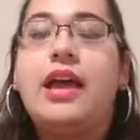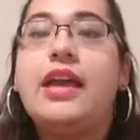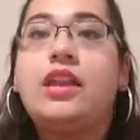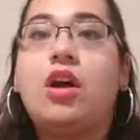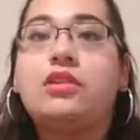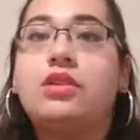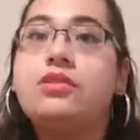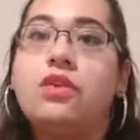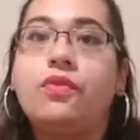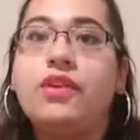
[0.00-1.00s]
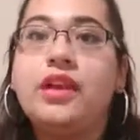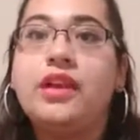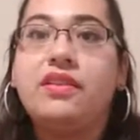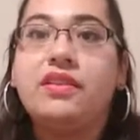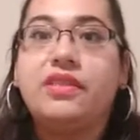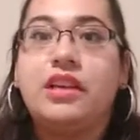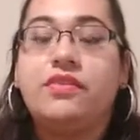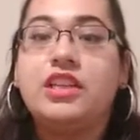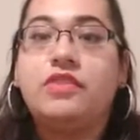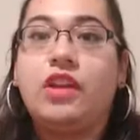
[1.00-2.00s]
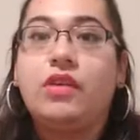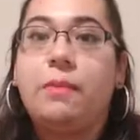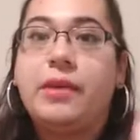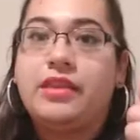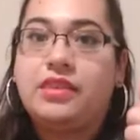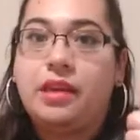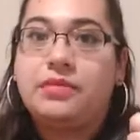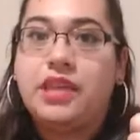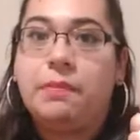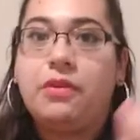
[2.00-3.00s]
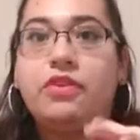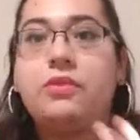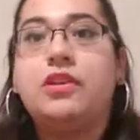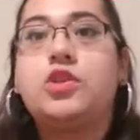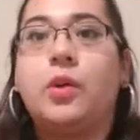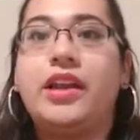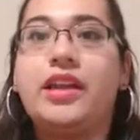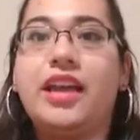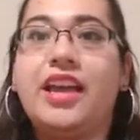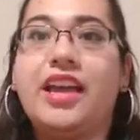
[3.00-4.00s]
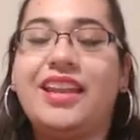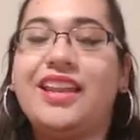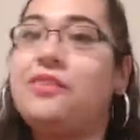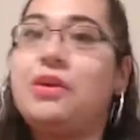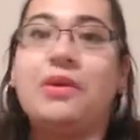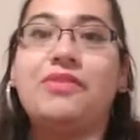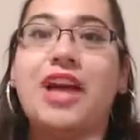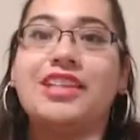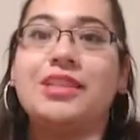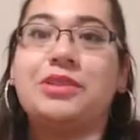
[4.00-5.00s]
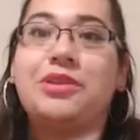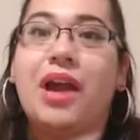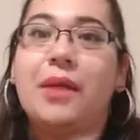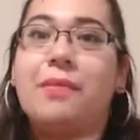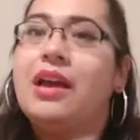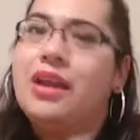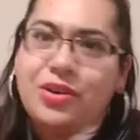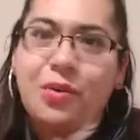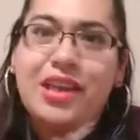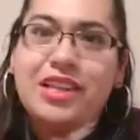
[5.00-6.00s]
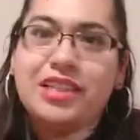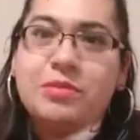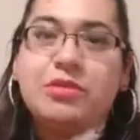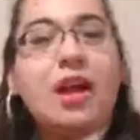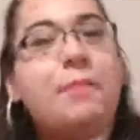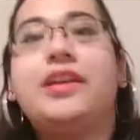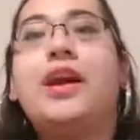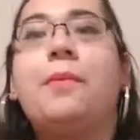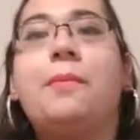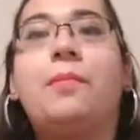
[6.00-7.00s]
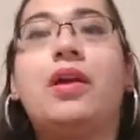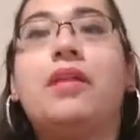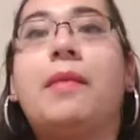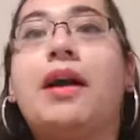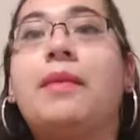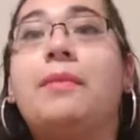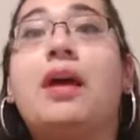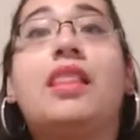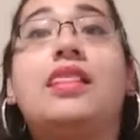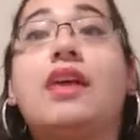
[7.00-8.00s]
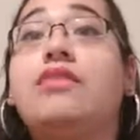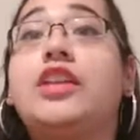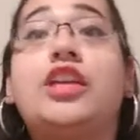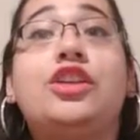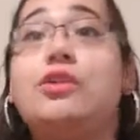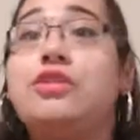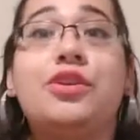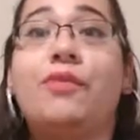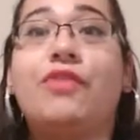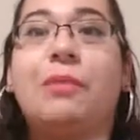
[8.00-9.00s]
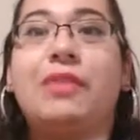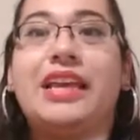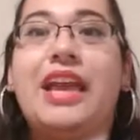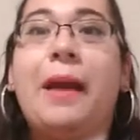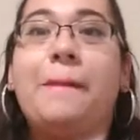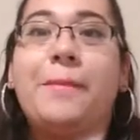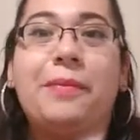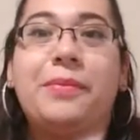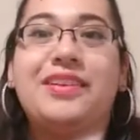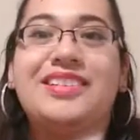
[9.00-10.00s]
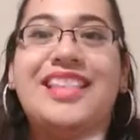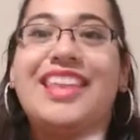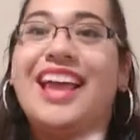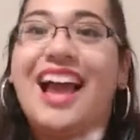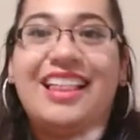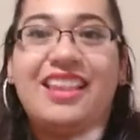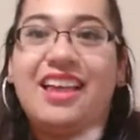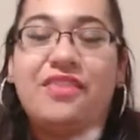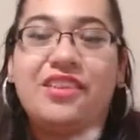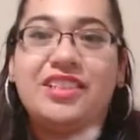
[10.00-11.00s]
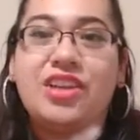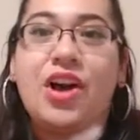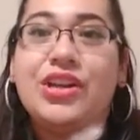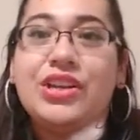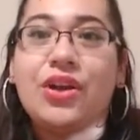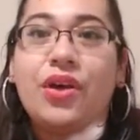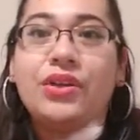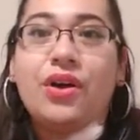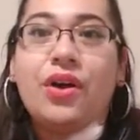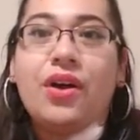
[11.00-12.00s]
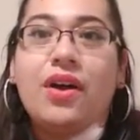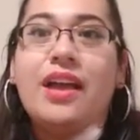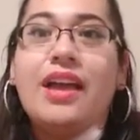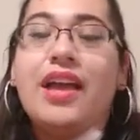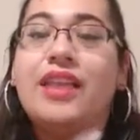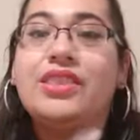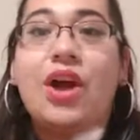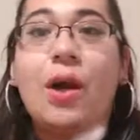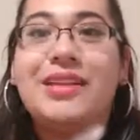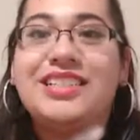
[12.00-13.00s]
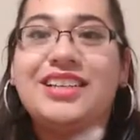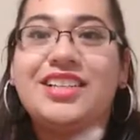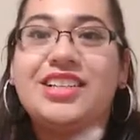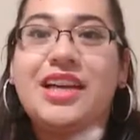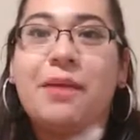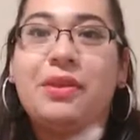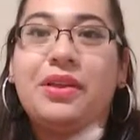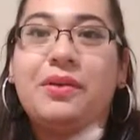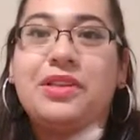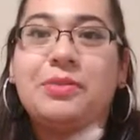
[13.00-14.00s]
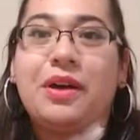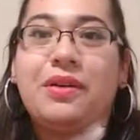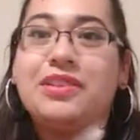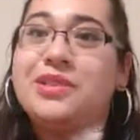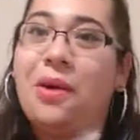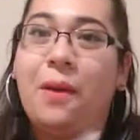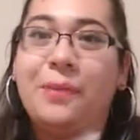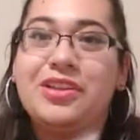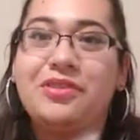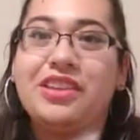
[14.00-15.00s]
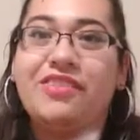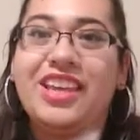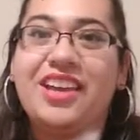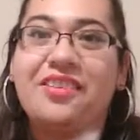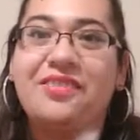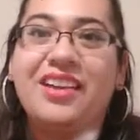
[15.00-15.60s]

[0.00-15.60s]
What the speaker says: And also don't forget, give this video a big thumbs up if you enjoyed it, and if you have not subscribed, go ahead and subscribe. Become one of my lovely YouTube family members that I love talking to y'all in the comment section down below as well. So hope you enjoyed the video.